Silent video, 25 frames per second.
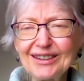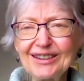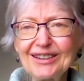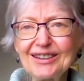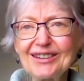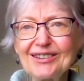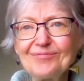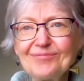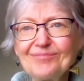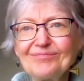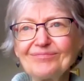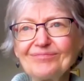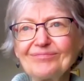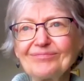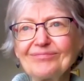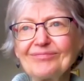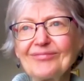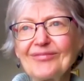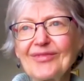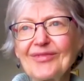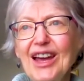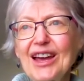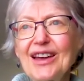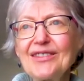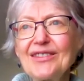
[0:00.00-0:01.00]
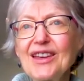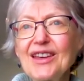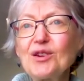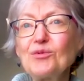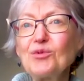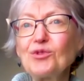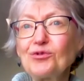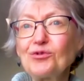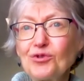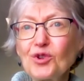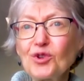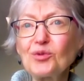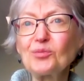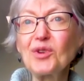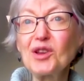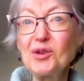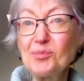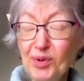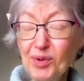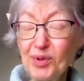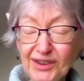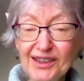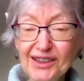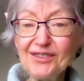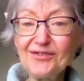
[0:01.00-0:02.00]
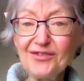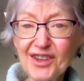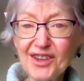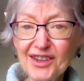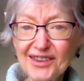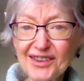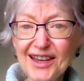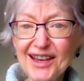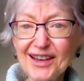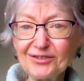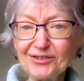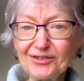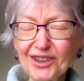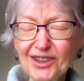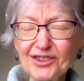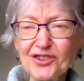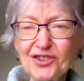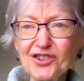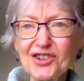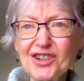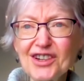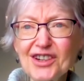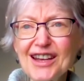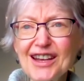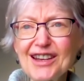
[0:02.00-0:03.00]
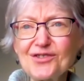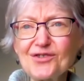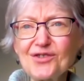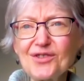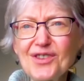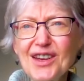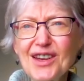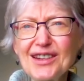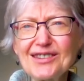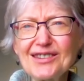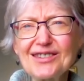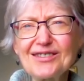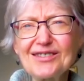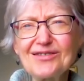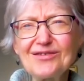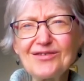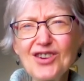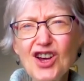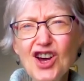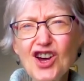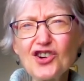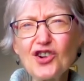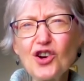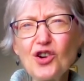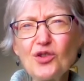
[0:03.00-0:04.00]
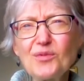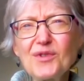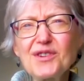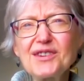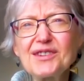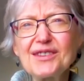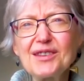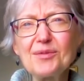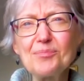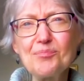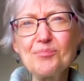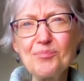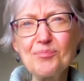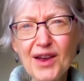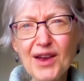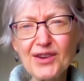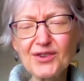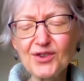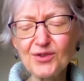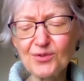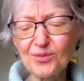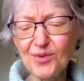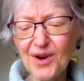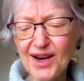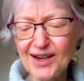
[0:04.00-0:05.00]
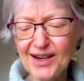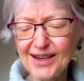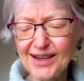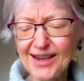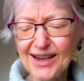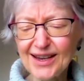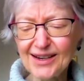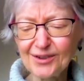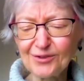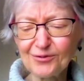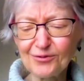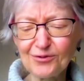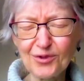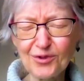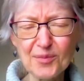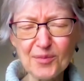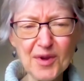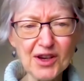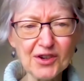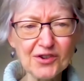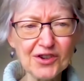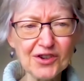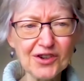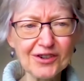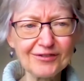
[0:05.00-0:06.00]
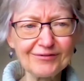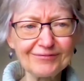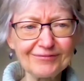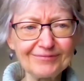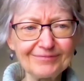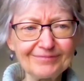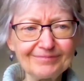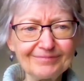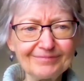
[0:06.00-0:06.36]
And they will firmly believe that they have lunch today. So that's not always the best way to get information.